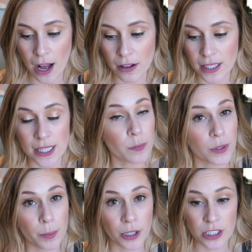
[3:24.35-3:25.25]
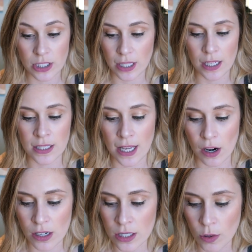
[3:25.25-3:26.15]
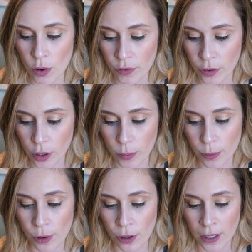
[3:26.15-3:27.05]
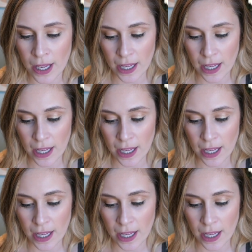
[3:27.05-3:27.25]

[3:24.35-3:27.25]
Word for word: I'll keep repurchasing because they are so affordable